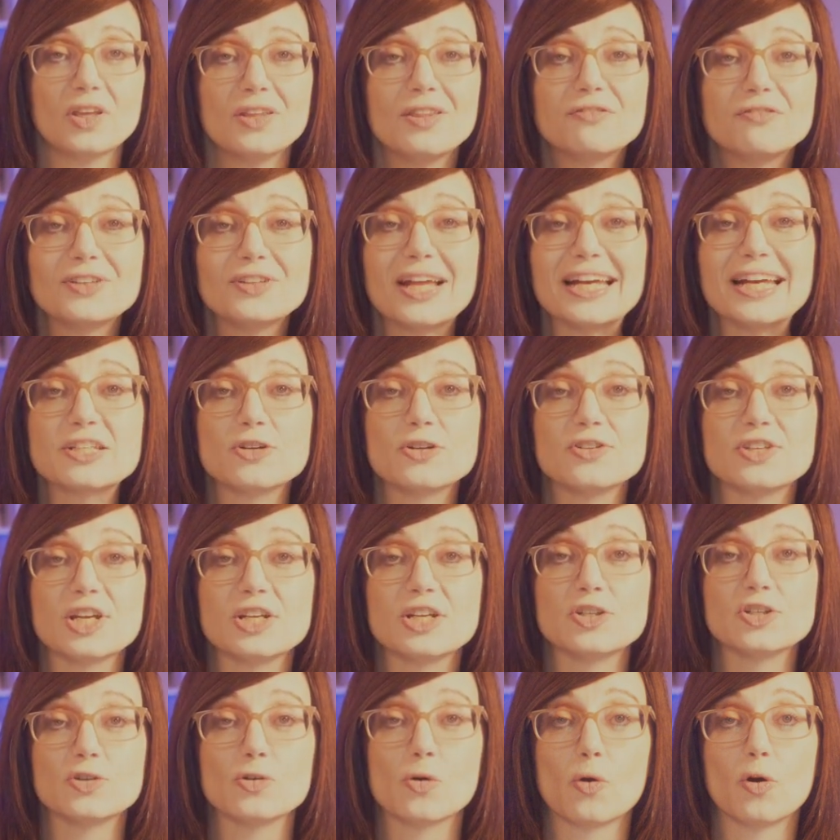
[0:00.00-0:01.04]
The flexor
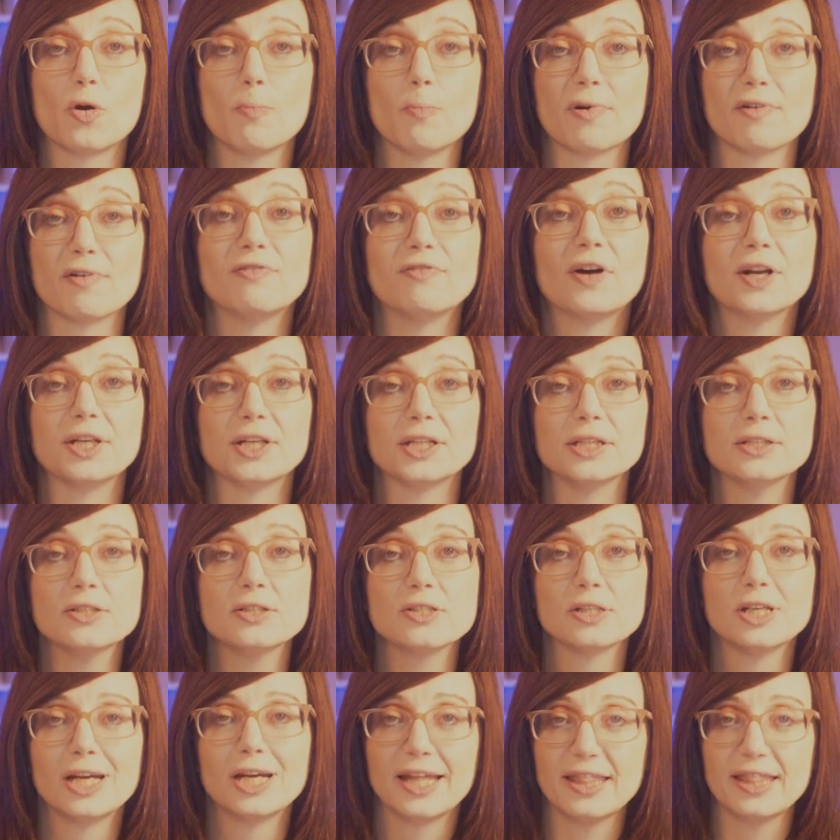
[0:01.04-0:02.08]
digitorum
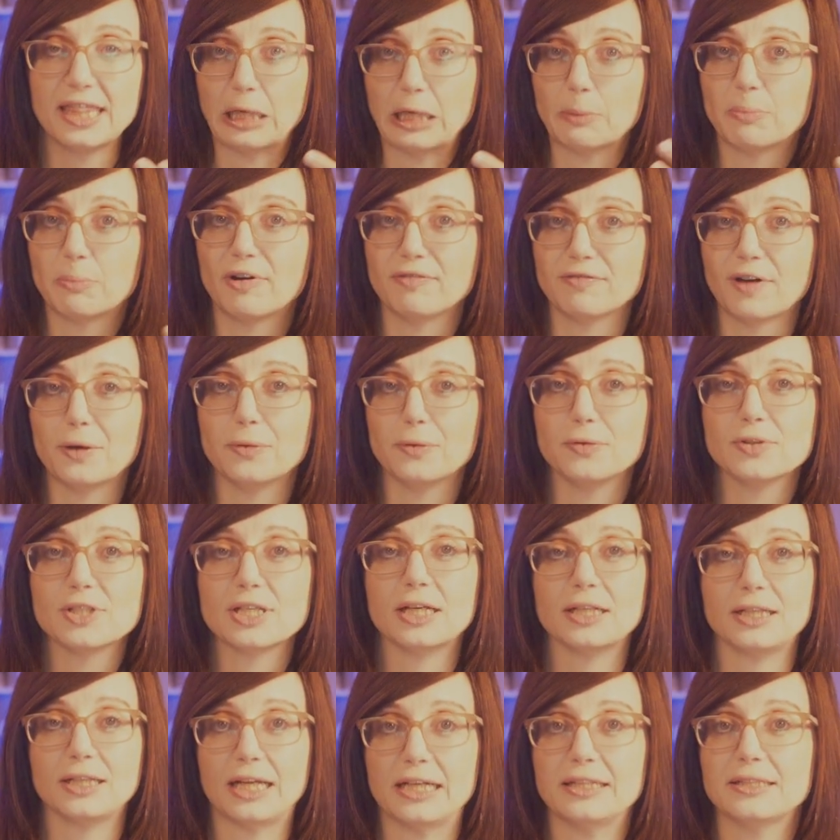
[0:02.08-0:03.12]
profundus, think profound,
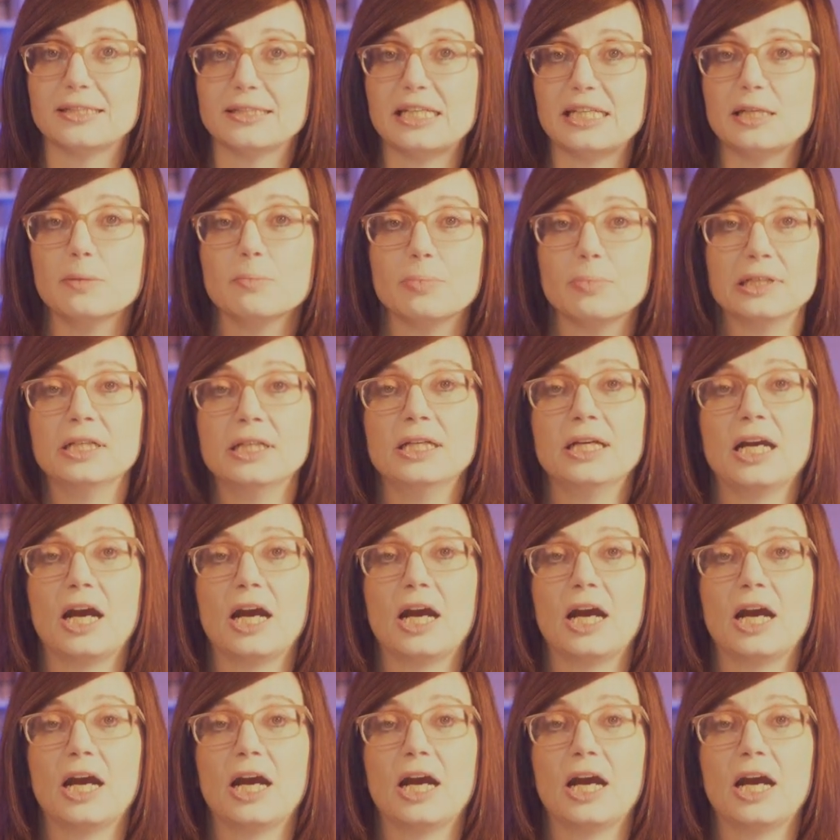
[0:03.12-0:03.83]
like deep,